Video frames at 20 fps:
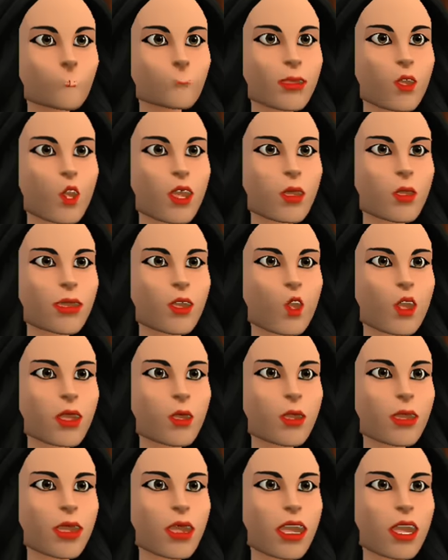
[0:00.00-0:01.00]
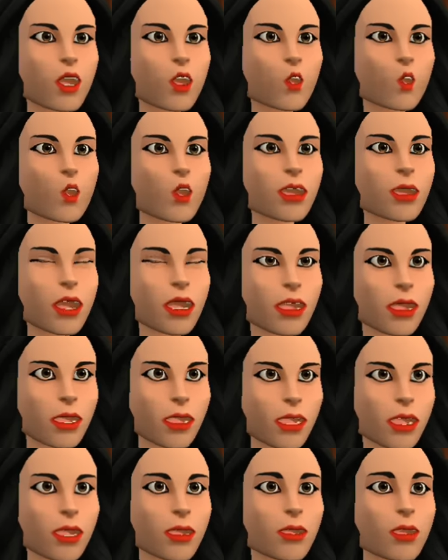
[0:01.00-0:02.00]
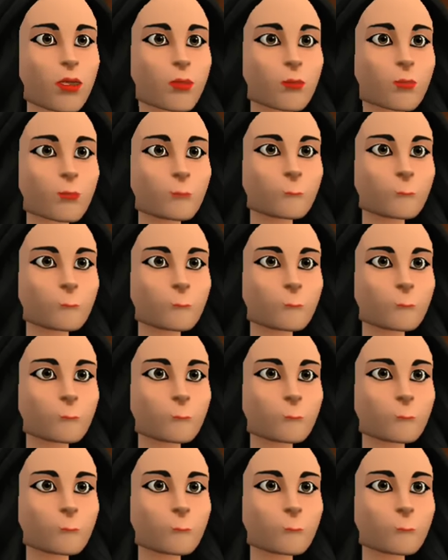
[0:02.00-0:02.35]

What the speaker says: You can look at the card during the test,